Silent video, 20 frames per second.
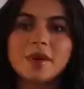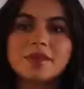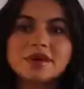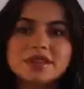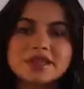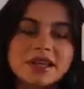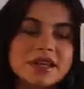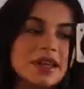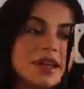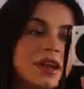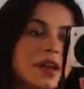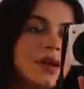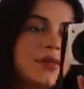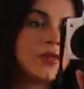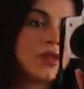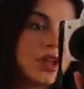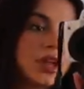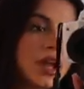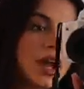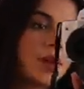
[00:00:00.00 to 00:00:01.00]
I'm excited and
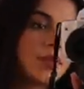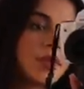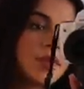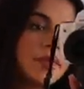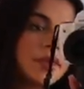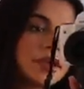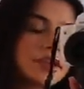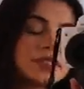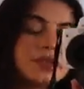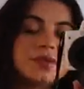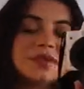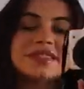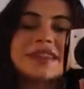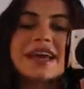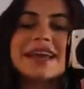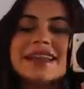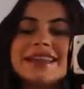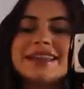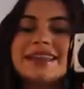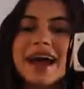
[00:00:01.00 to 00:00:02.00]
I'm really happy because it was
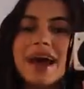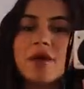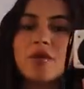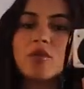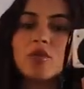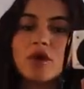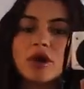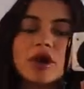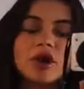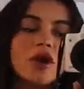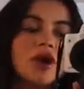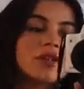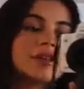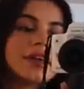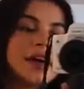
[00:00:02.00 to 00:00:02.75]
downpouring all